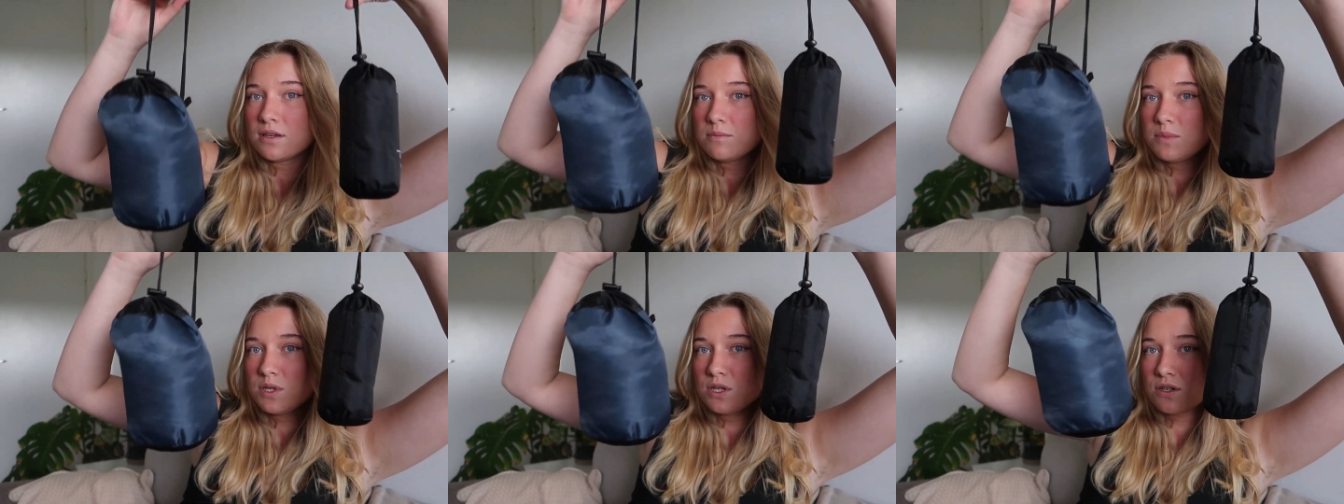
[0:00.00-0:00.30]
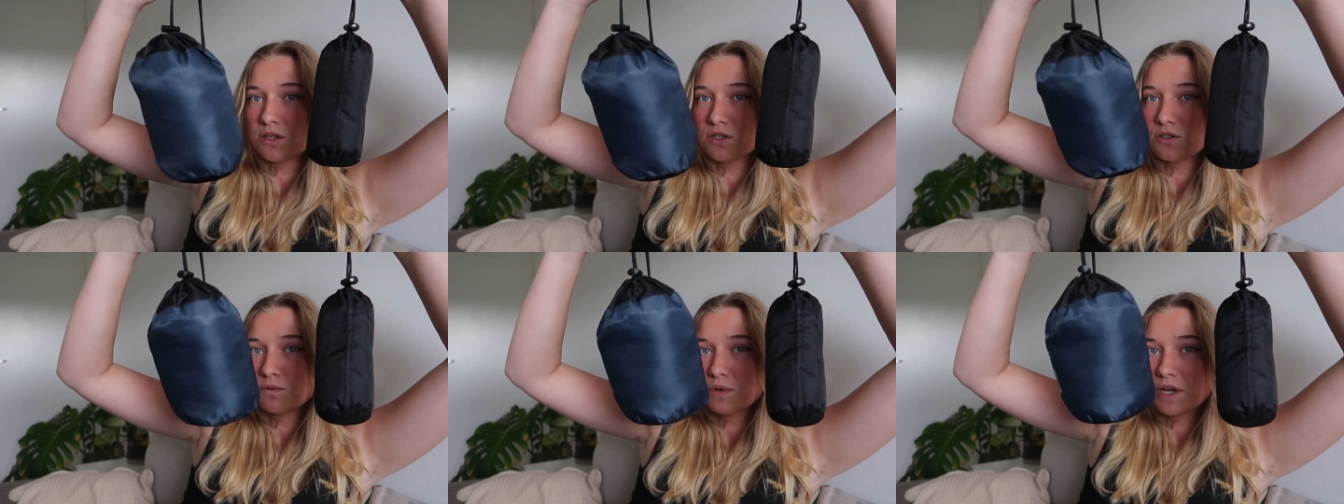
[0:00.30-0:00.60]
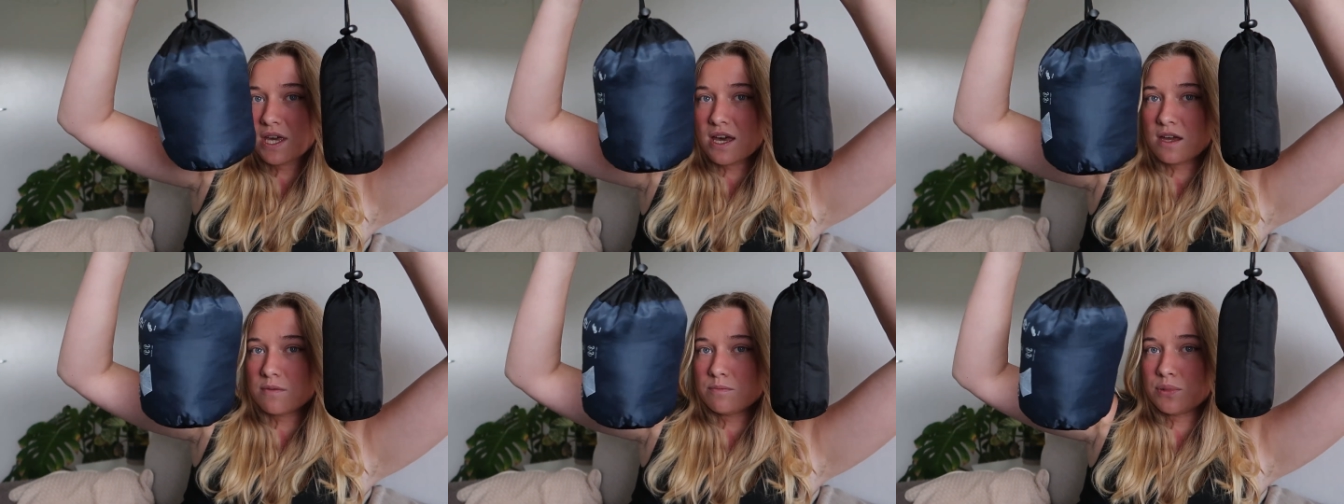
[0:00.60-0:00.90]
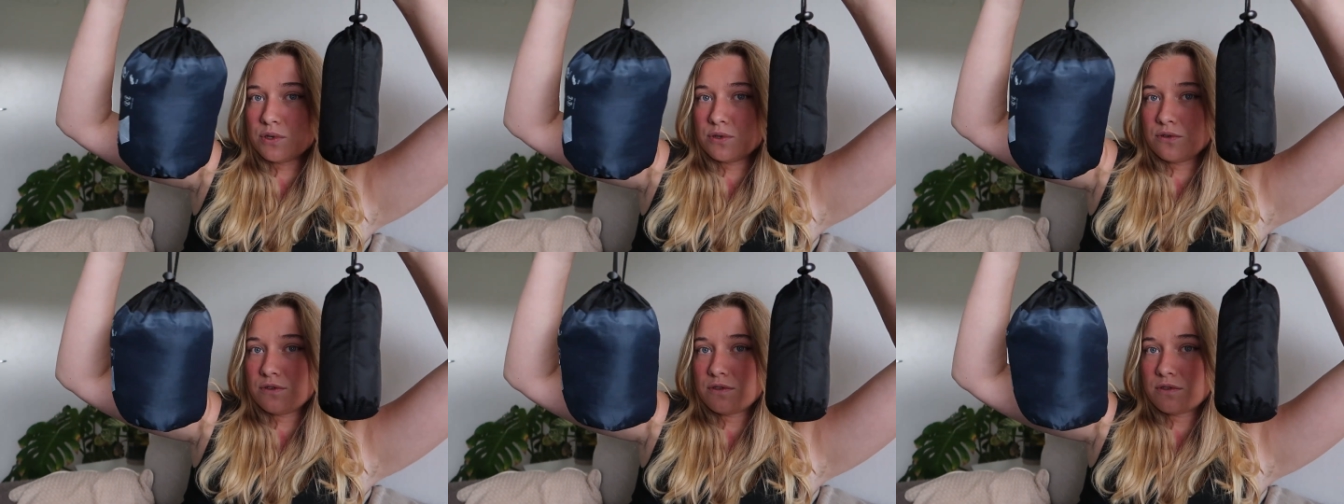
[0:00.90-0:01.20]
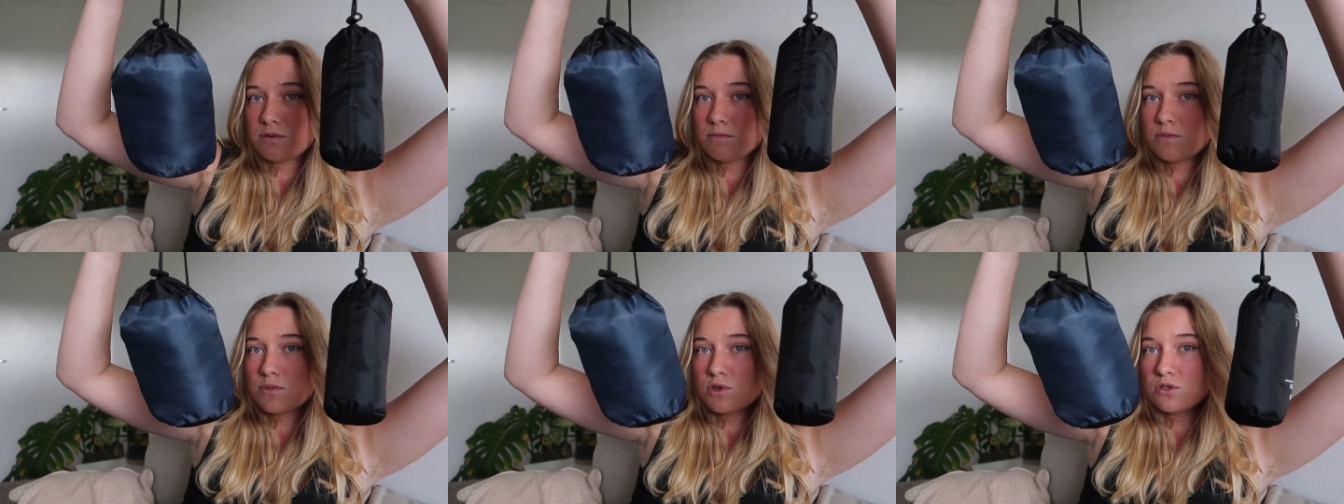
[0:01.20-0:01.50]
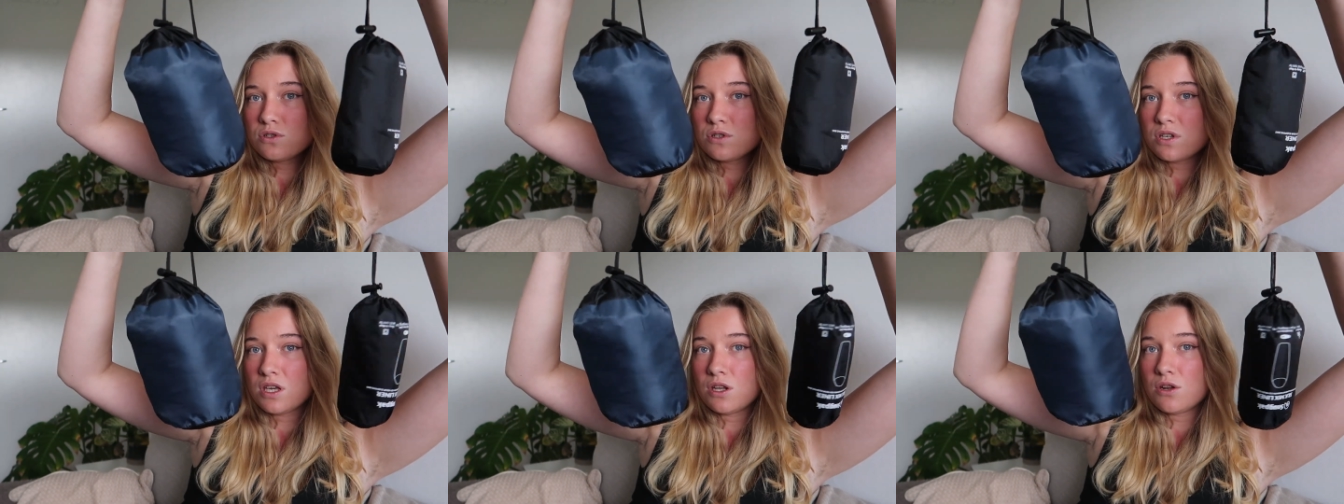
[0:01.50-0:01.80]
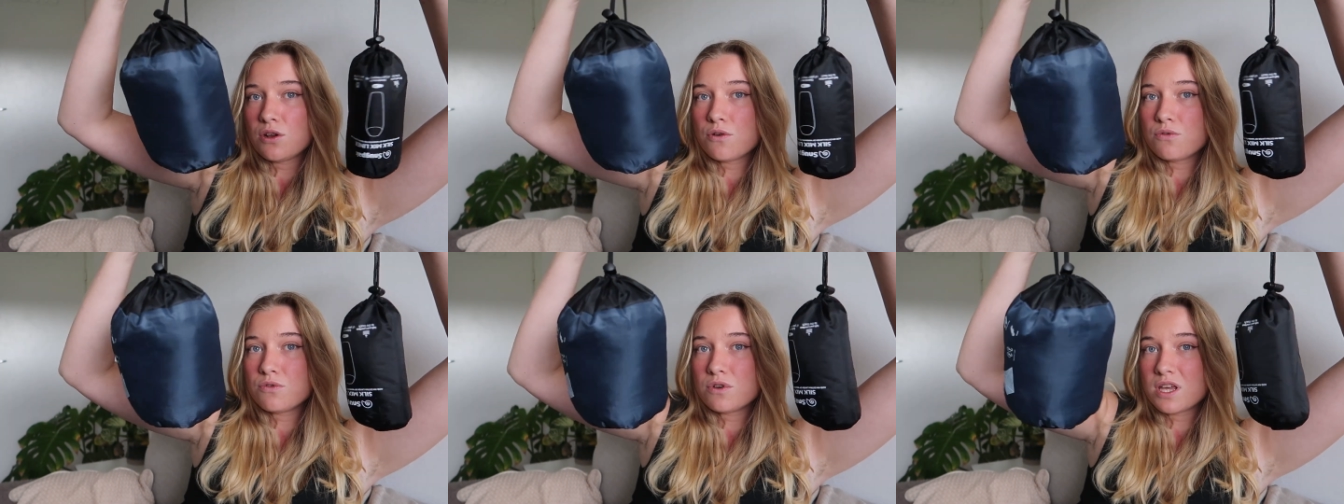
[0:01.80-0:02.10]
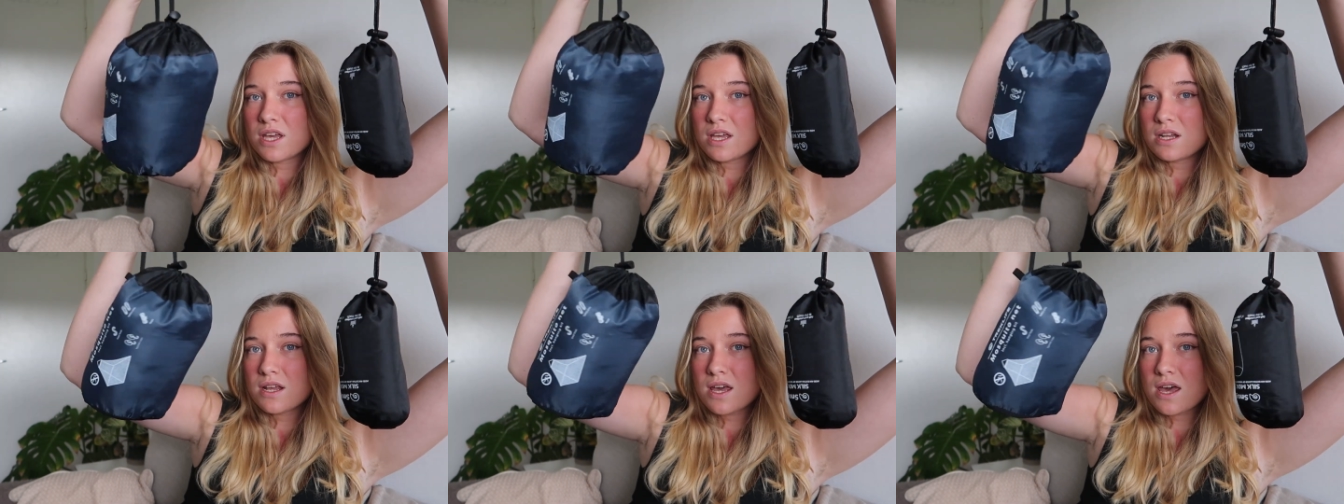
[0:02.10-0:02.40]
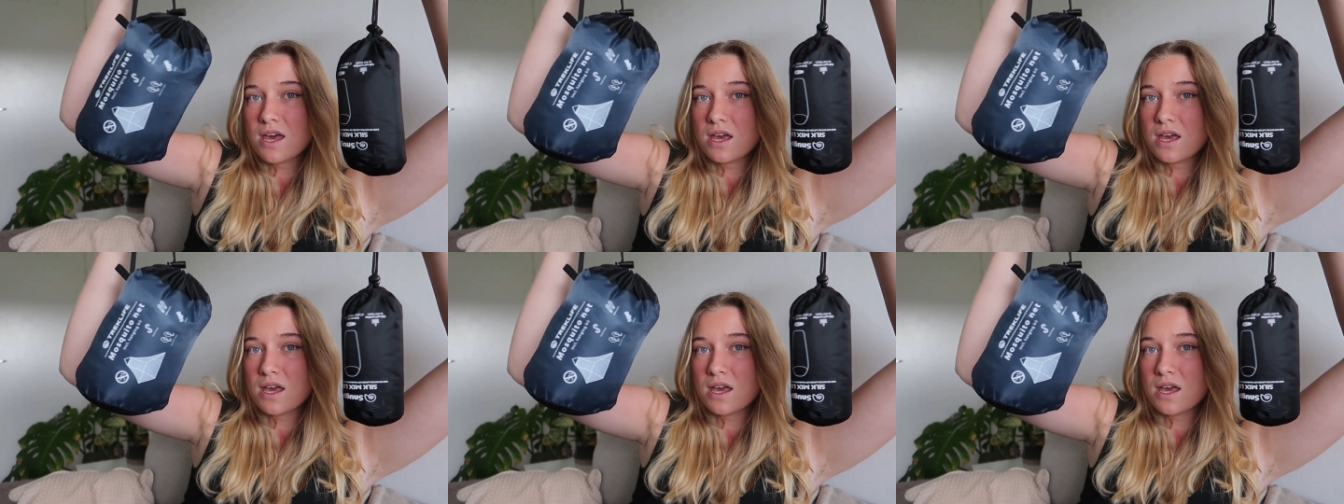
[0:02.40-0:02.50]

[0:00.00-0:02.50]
because we had both mosquito net